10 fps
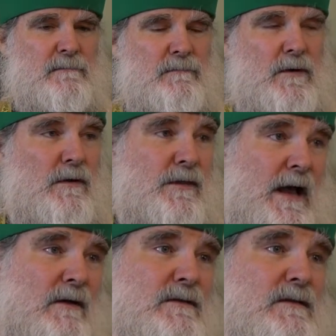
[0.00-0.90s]
There are
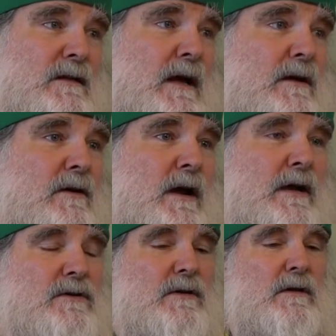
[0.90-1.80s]
thousands like her,
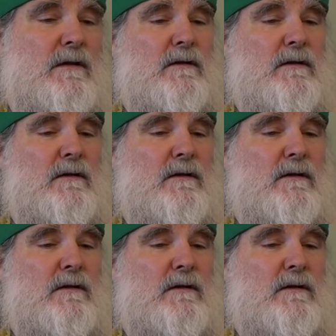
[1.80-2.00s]
actually.